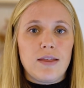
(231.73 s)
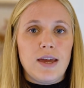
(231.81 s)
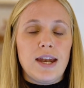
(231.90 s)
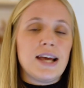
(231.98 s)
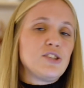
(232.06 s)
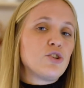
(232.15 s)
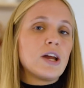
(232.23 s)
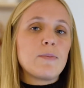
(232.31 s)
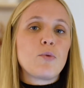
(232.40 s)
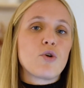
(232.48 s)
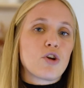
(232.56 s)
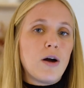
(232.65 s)
and as you get
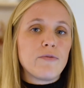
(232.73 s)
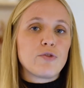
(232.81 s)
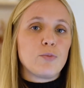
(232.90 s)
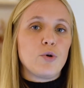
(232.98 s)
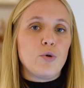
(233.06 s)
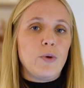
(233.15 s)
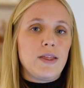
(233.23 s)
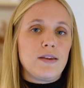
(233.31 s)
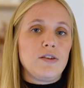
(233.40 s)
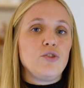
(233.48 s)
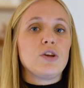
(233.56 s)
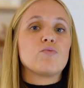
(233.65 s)
more comfortable with it,
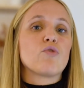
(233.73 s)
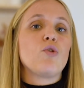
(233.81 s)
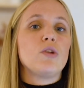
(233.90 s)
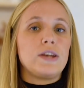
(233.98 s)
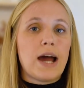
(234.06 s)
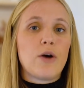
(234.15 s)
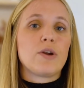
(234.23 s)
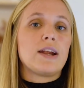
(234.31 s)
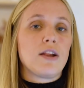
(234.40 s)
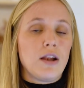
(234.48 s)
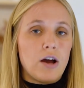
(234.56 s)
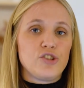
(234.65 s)
you can roll it out
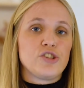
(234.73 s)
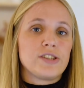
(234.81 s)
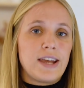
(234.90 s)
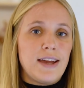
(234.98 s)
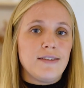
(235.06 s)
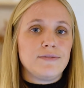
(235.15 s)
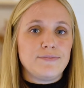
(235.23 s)
at a larger scale.